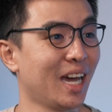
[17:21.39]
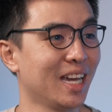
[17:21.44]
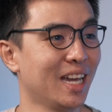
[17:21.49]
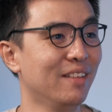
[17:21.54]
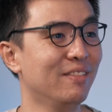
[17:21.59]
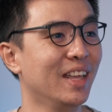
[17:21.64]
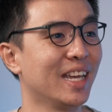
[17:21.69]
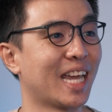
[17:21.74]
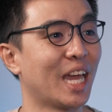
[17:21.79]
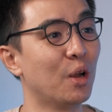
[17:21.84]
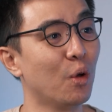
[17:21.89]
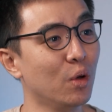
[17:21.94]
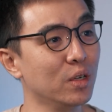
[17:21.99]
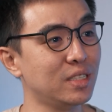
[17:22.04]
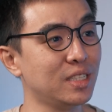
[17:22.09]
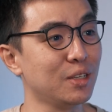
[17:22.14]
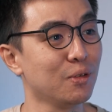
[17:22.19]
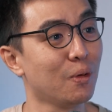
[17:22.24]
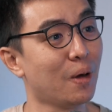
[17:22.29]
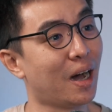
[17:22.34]
If they can
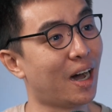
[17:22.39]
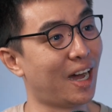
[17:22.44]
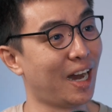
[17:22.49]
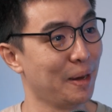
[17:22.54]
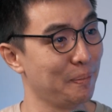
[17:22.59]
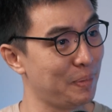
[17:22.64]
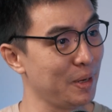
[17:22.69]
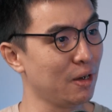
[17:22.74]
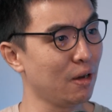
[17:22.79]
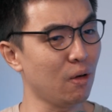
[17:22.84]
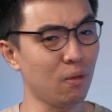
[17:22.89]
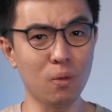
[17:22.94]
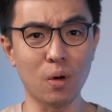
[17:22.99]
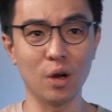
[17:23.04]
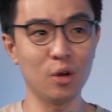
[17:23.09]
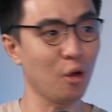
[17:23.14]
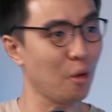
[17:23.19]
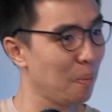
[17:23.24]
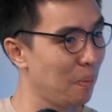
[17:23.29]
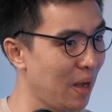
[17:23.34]
host it, happy,
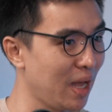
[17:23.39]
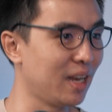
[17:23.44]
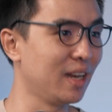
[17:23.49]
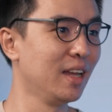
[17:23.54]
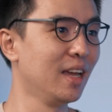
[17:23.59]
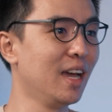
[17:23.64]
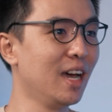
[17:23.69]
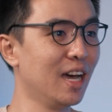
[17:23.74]
right? Not bad.